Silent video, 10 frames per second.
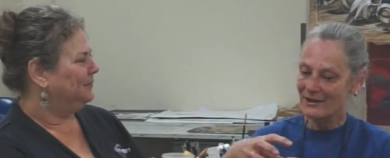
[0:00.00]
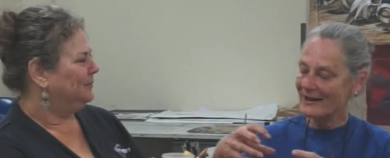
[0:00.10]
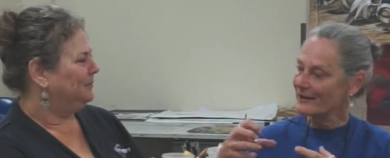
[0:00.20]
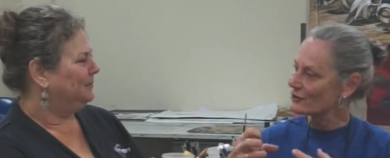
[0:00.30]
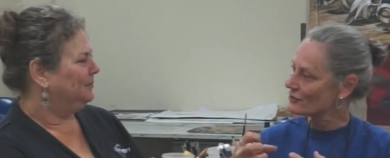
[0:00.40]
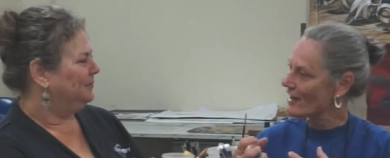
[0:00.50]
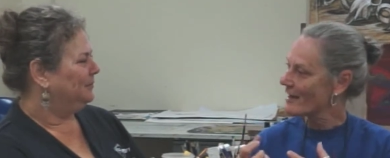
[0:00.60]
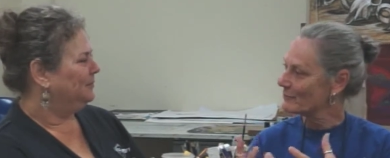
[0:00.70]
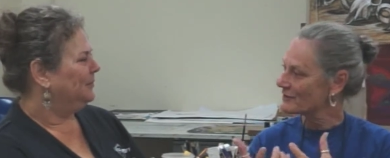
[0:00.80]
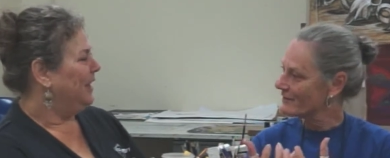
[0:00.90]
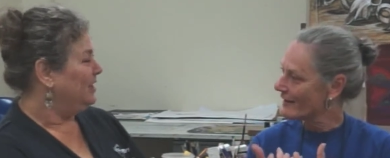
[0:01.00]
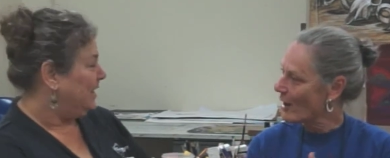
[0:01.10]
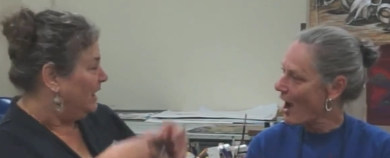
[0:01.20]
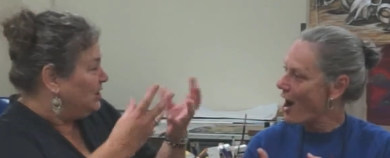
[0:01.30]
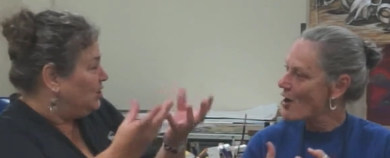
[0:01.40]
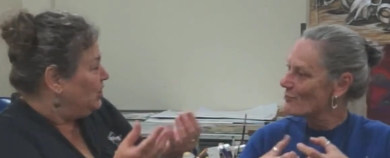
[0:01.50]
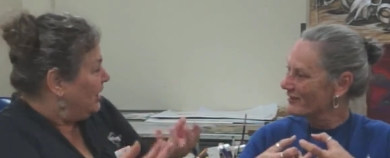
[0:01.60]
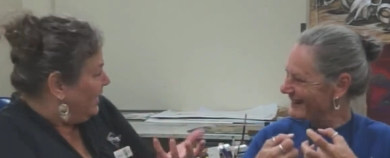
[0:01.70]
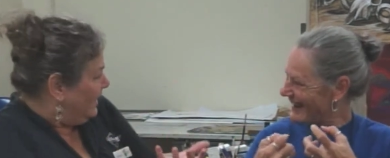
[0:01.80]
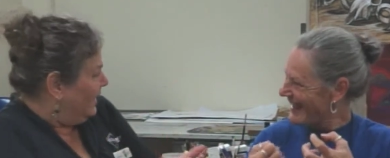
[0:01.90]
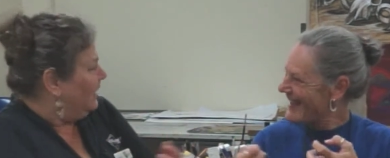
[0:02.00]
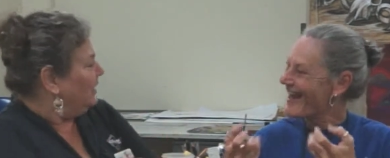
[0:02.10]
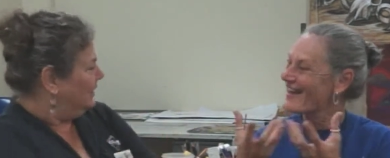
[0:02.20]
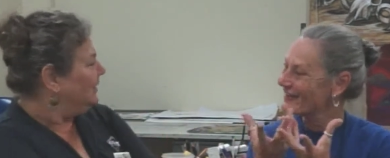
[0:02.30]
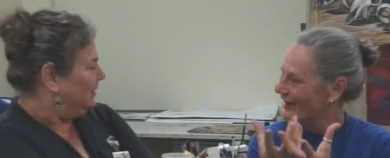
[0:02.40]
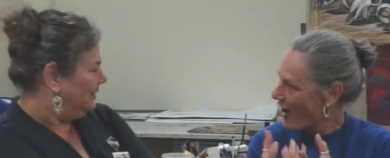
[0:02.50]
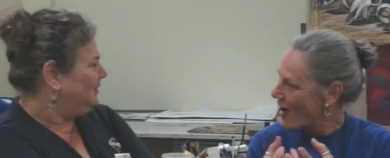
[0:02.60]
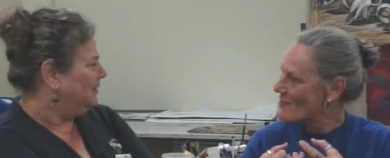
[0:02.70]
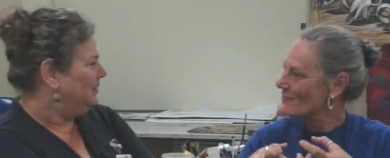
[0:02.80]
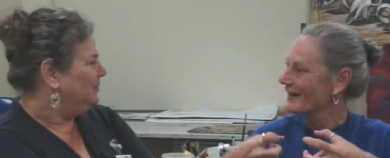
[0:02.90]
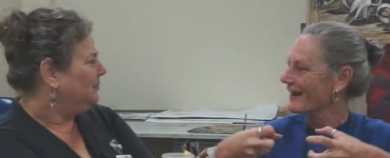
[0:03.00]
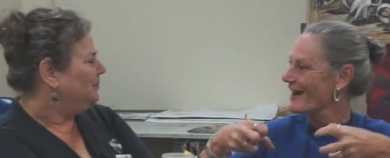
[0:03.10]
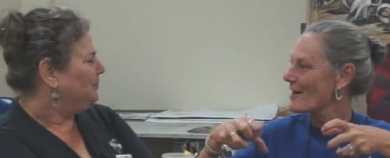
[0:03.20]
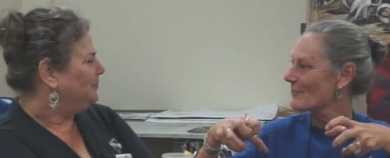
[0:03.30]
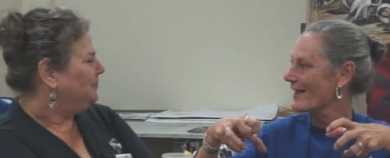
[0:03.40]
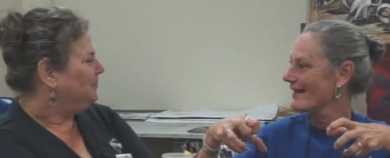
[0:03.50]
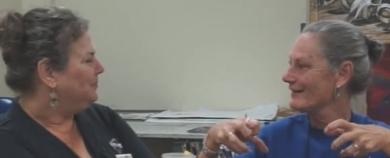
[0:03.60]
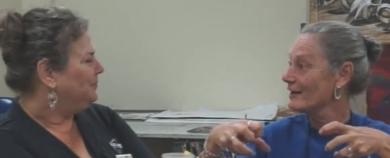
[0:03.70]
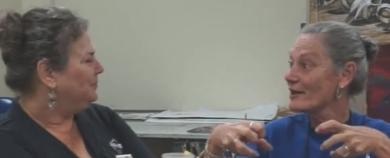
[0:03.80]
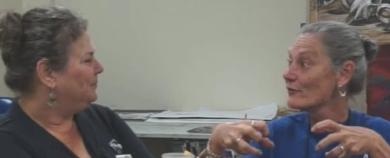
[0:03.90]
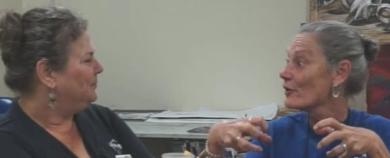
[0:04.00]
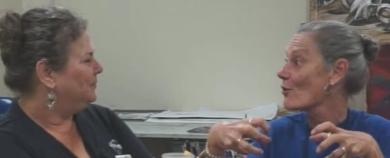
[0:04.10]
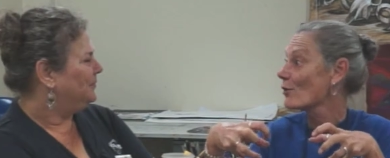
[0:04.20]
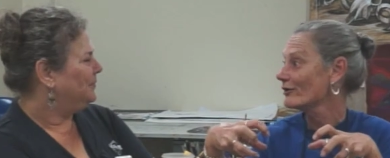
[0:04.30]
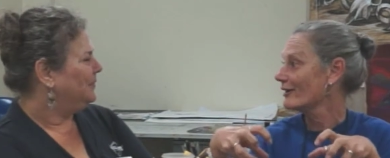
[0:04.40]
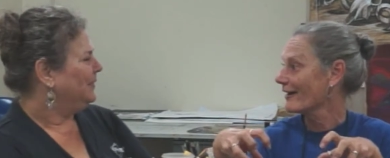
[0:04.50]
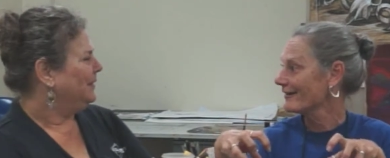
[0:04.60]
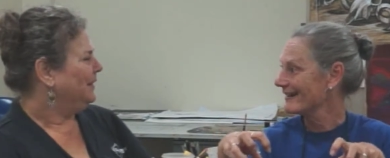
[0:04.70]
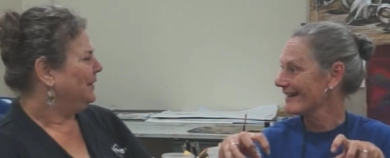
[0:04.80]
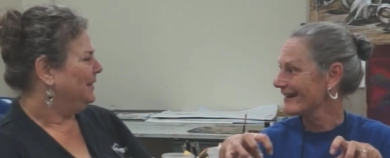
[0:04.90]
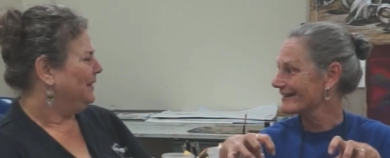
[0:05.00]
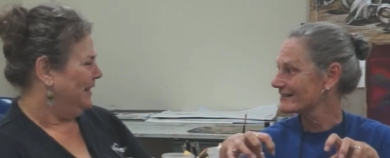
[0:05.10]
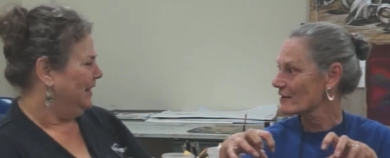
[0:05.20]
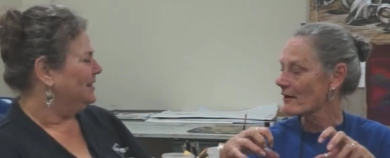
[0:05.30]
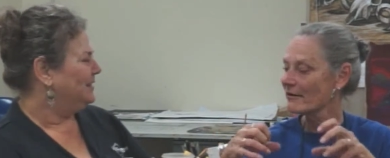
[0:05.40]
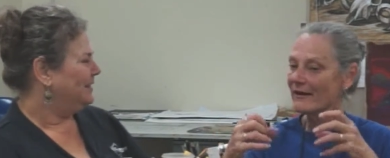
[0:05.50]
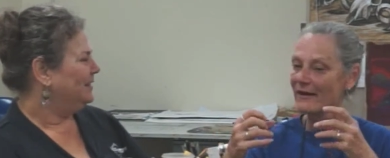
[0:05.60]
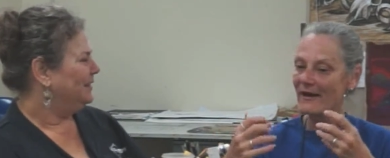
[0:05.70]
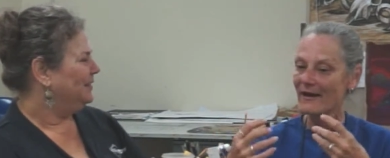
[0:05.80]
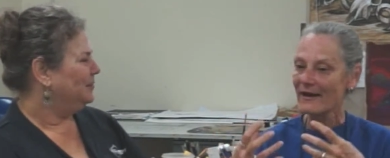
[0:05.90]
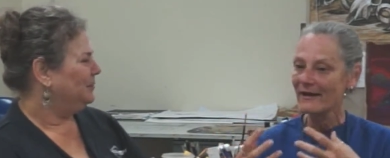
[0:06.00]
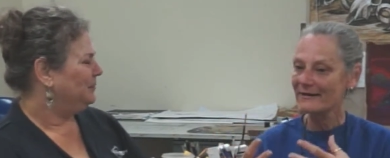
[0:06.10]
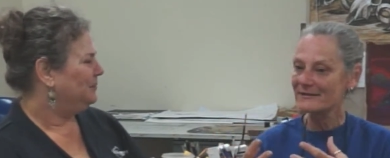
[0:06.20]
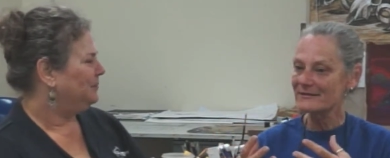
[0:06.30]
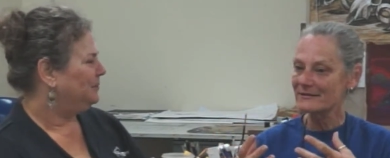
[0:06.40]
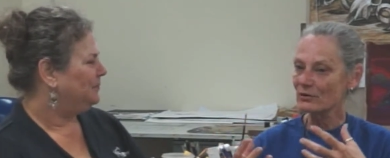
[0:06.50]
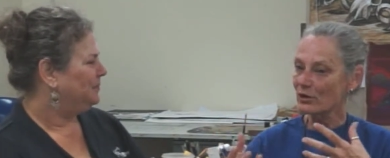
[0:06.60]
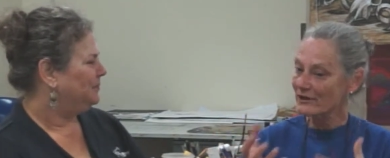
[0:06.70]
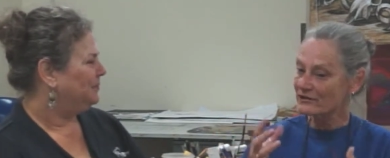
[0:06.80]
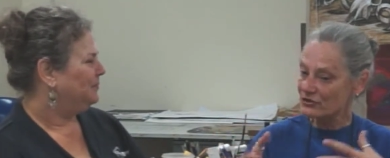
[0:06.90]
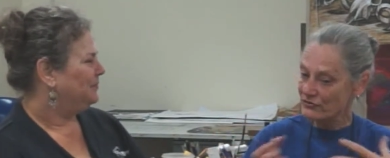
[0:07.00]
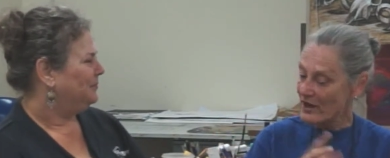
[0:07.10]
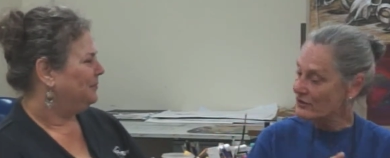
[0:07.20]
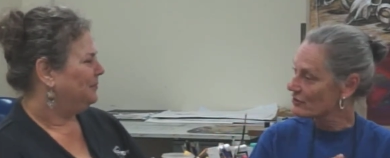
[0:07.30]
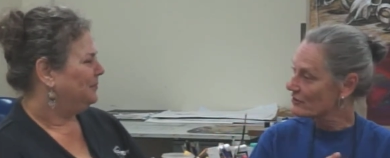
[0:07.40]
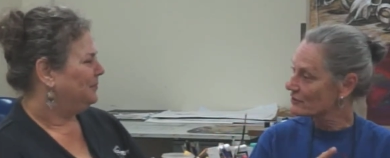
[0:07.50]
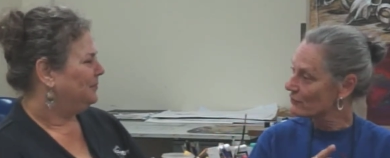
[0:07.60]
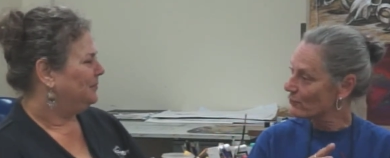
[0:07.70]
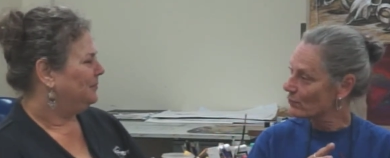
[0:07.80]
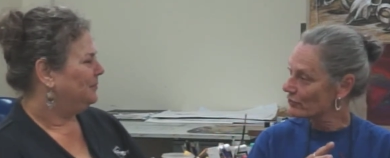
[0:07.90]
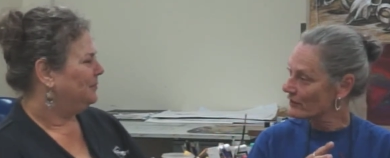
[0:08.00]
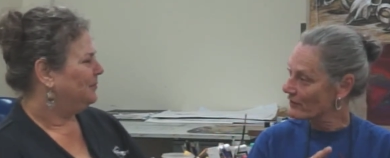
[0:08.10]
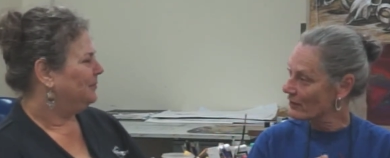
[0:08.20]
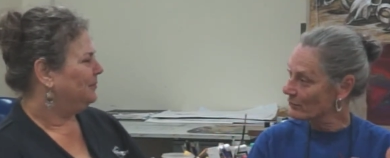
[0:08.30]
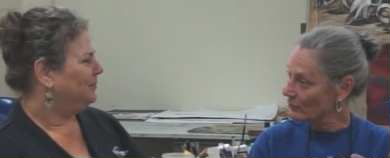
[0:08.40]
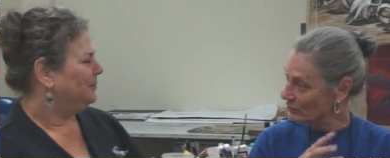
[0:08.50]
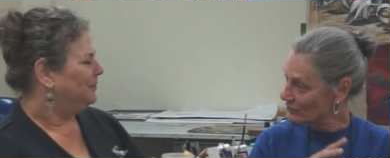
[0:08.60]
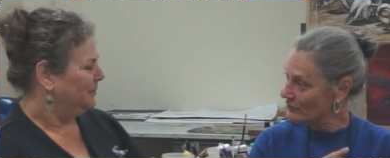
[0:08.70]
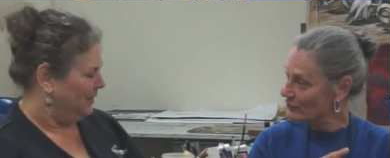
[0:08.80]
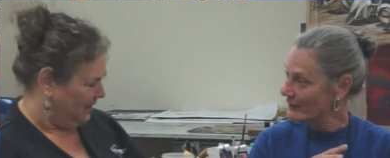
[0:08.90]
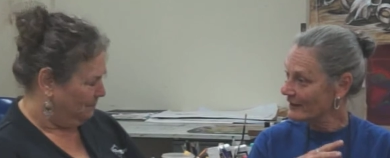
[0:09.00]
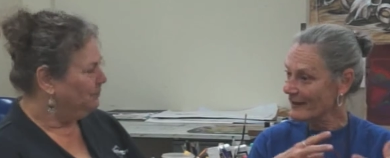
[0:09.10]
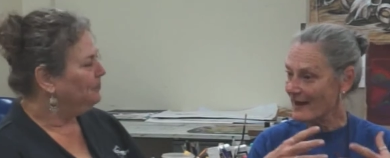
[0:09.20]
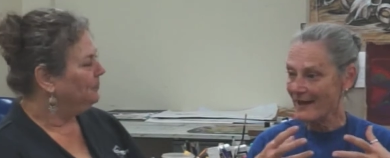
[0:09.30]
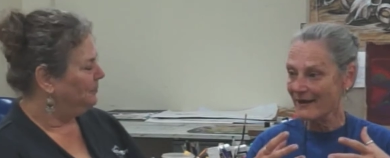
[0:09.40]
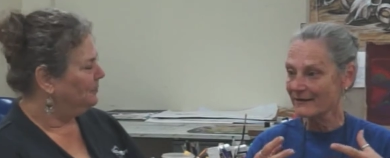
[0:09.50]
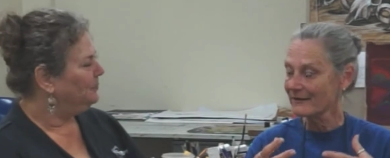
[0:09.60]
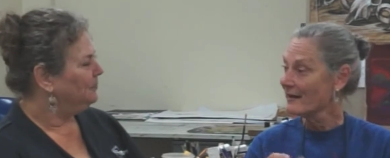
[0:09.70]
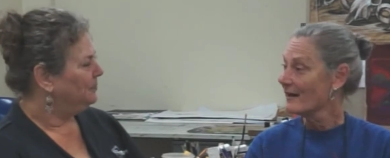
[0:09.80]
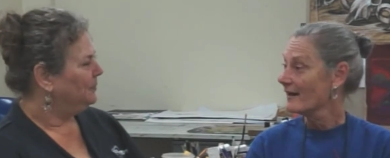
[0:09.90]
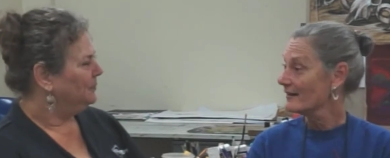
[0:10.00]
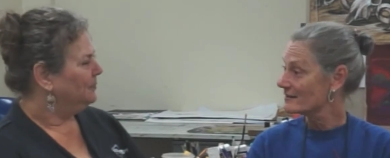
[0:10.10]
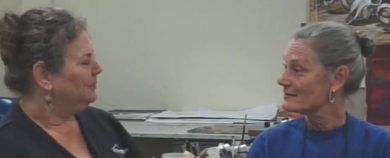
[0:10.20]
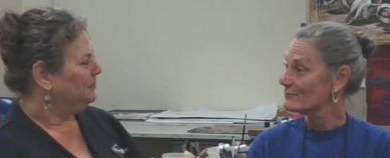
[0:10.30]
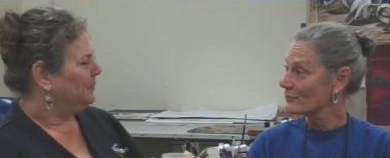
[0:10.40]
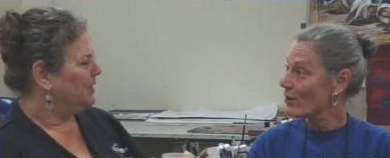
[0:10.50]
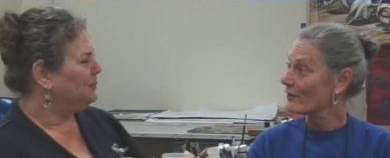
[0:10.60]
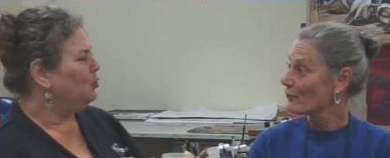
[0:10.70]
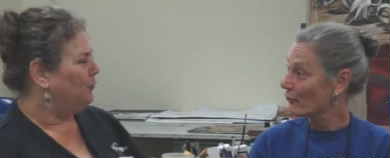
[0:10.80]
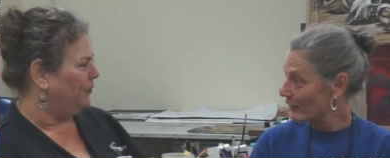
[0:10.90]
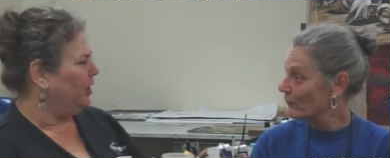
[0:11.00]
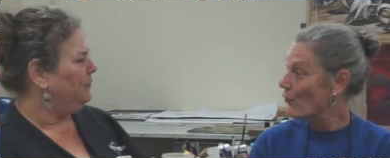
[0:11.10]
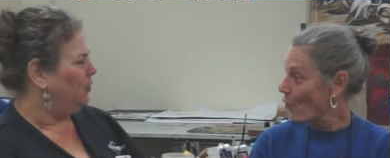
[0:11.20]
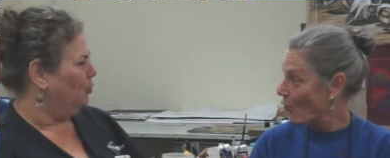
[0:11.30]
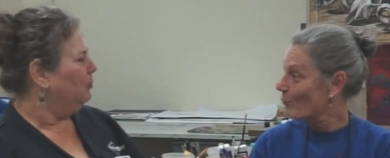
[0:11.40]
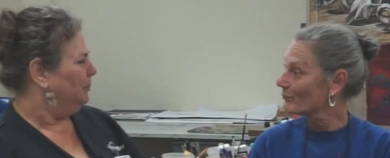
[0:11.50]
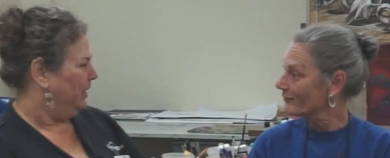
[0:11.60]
Speaker 1: getting shapes and, and then texture, hey? yeah, and then opening it up, and you never know what you're going to get. Yes. So it's not as structured as the forging that I'm used to doing, yep. and it's, it's like more free, form.